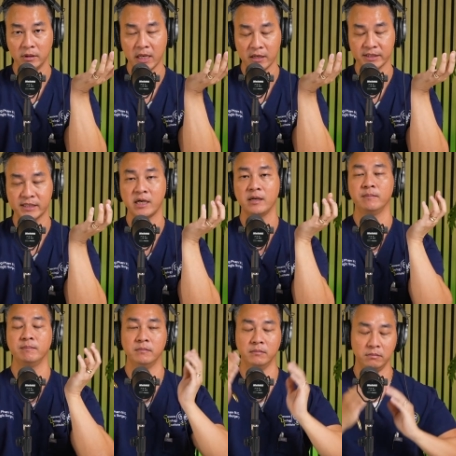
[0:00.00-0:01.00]
Now,
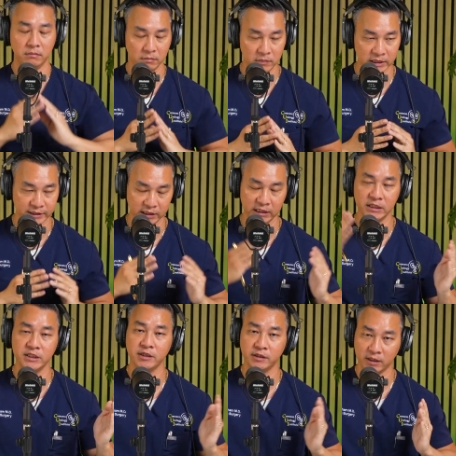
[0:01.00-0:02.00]
some is
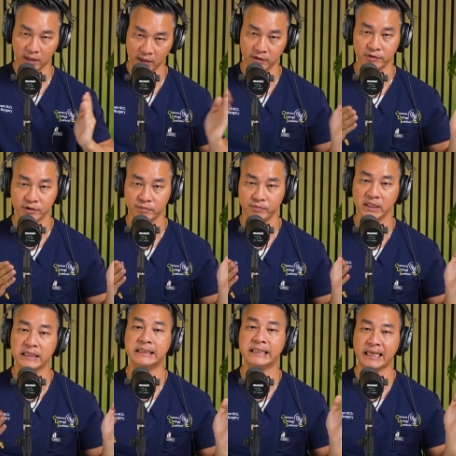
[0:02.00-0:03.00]
easier than others, but
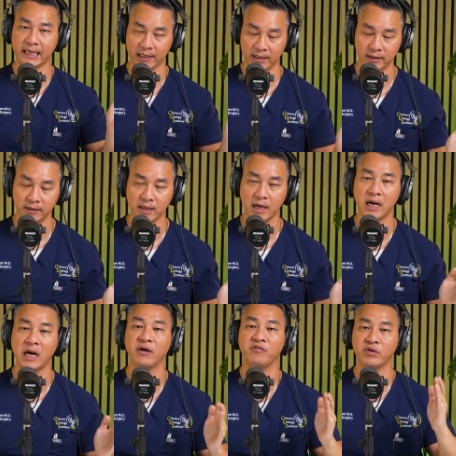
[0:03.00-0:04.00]
in the end,
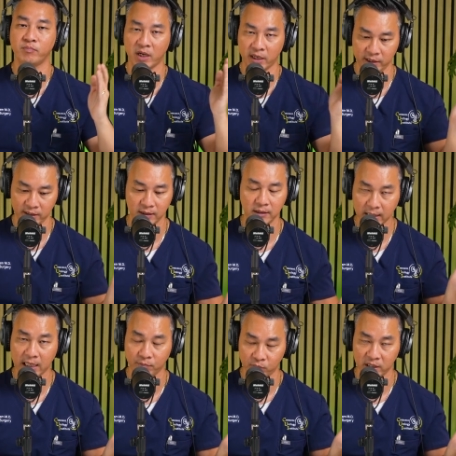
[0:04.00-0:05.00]
everybody
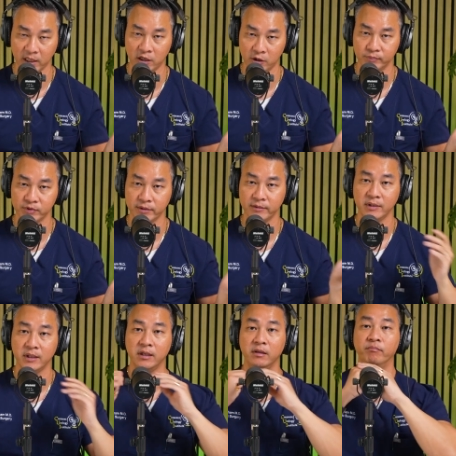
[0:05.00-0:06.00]
can be helped.
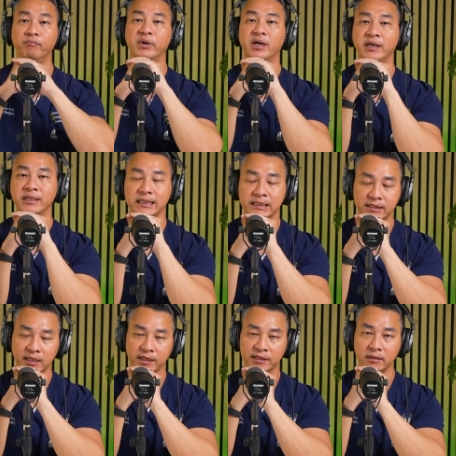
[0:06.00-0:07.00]
But it
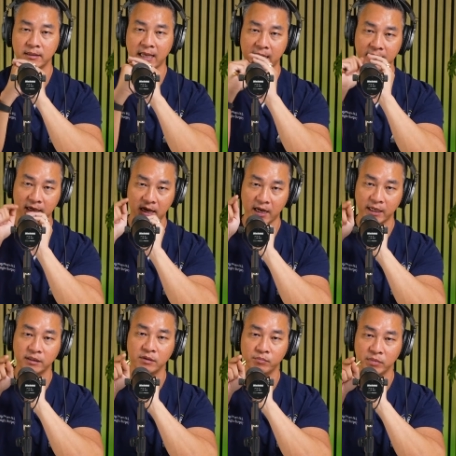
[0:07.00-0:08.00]
takes that guy
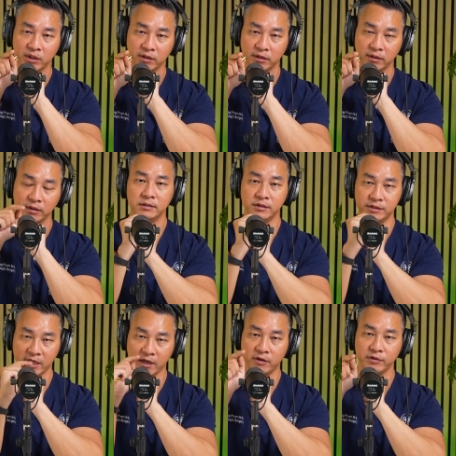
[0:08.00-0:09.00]
in the mirror to
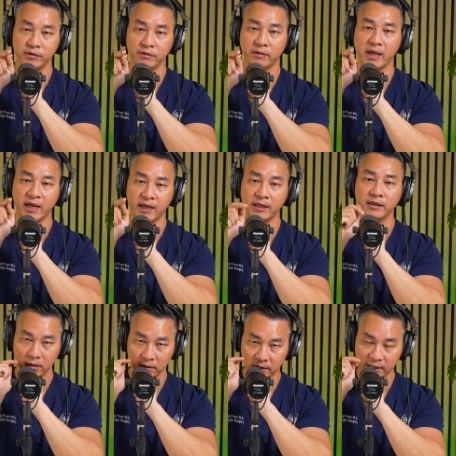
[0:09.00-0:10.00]
tell you,
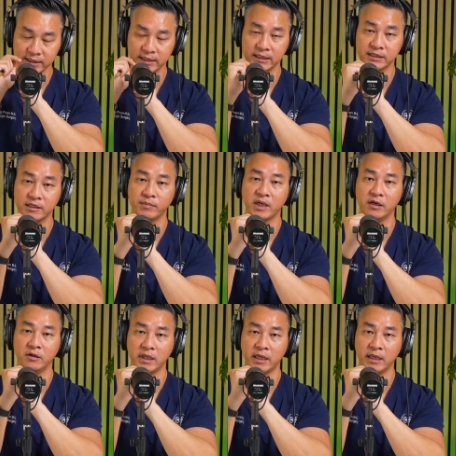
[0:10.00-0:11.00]
hey, let's get some
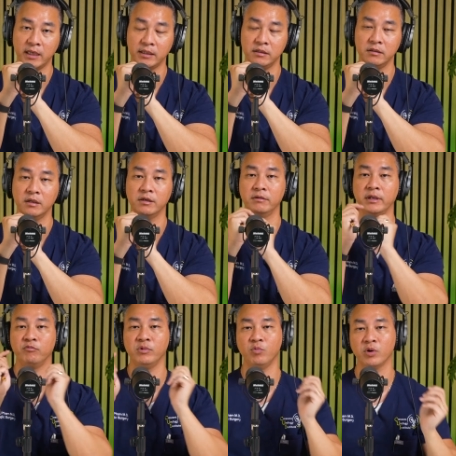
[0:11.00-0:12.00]
help. And, you know,
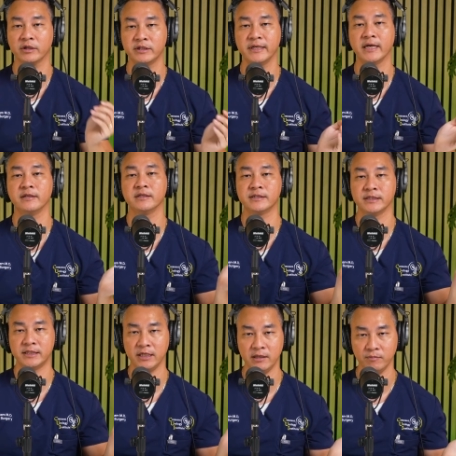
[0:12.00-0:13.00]
and we work together as a
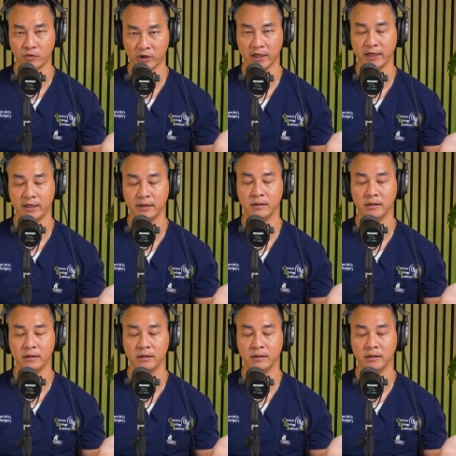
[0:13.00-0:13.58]
team, right?